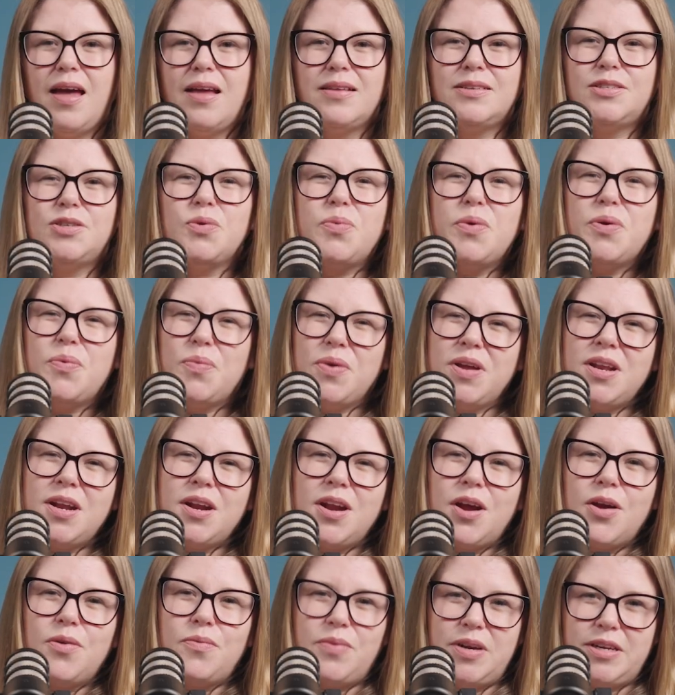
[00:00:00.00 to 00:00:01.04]
And so when we did
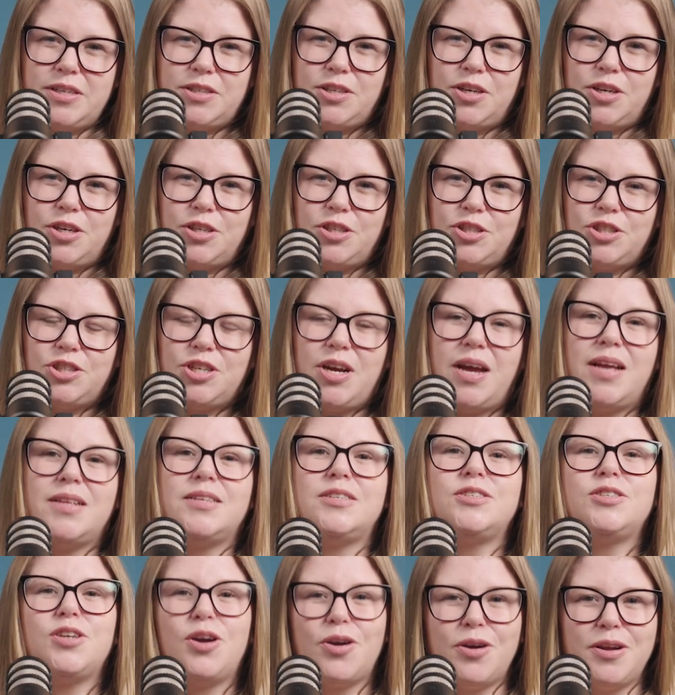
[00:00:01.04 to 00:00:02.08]
our research and
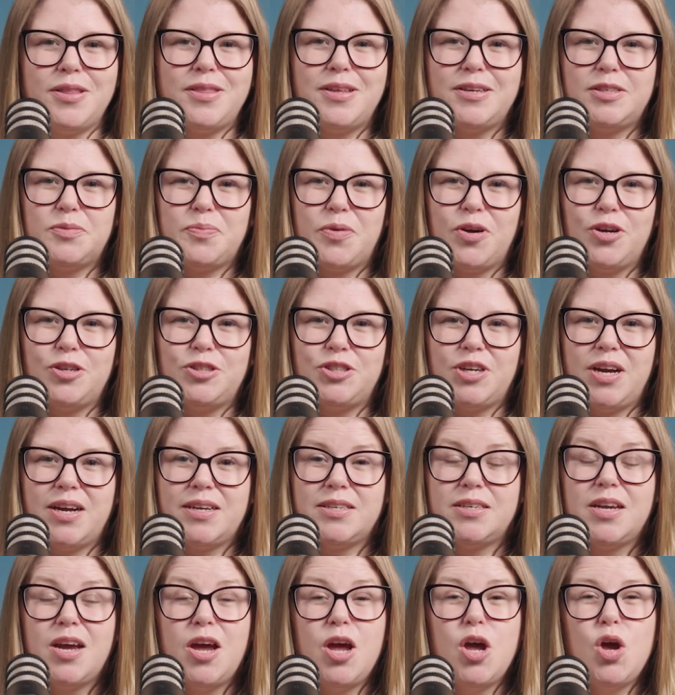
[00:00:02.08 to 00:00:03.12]
started this
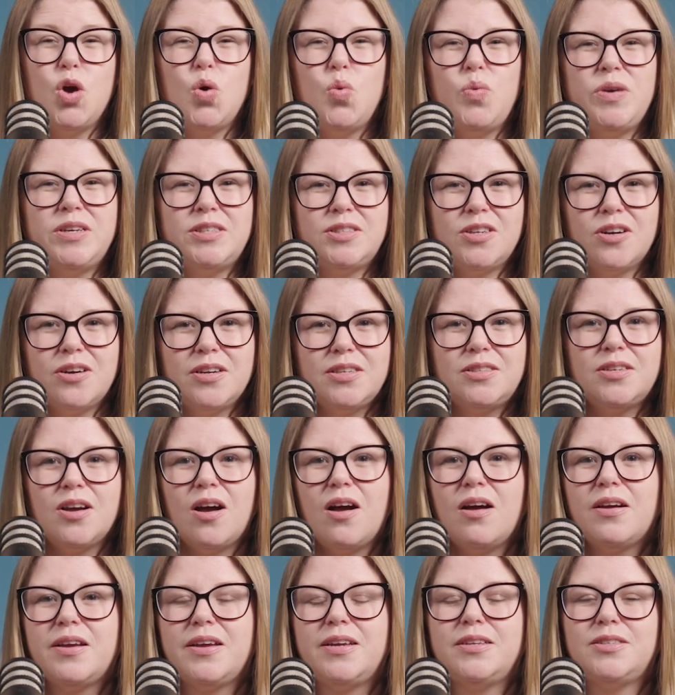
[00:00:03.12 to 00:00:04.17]
project, we started
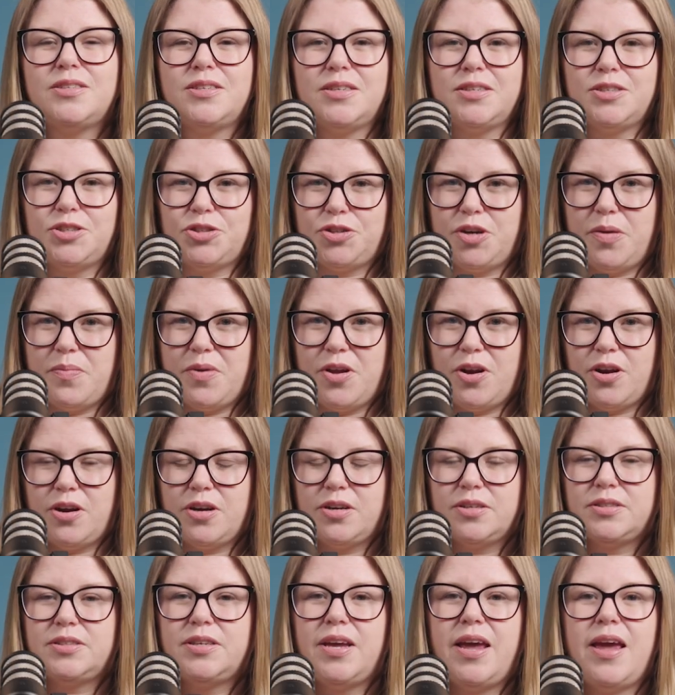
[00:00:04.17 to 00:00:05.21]
talking to
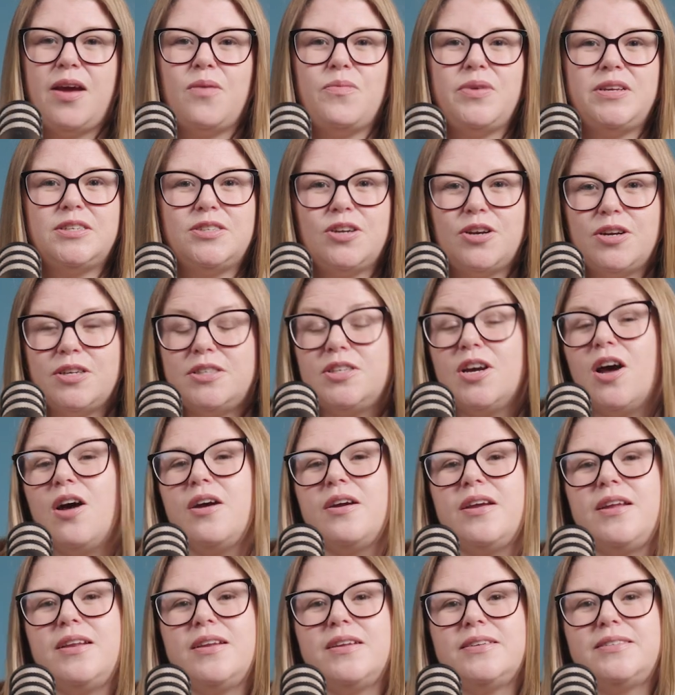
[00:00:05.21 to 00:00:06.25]
distributors and we started
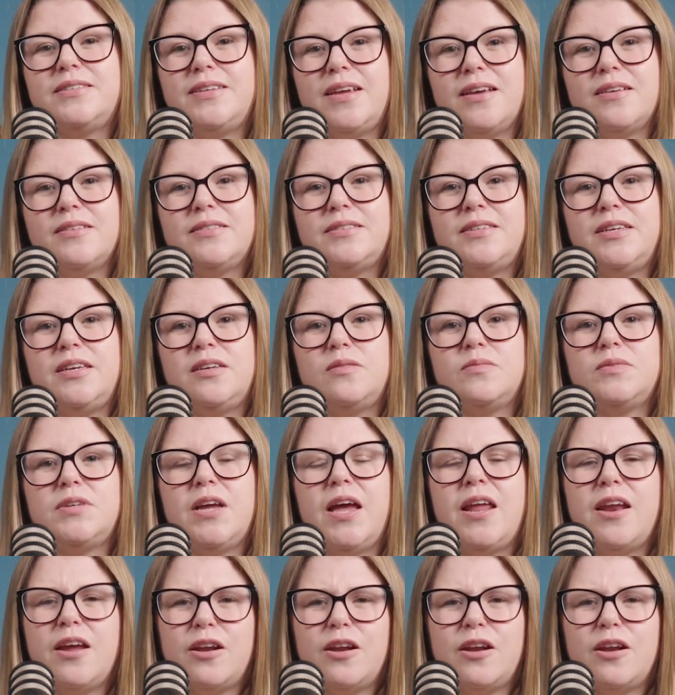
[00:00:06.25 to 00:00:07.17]
talking to sales teams and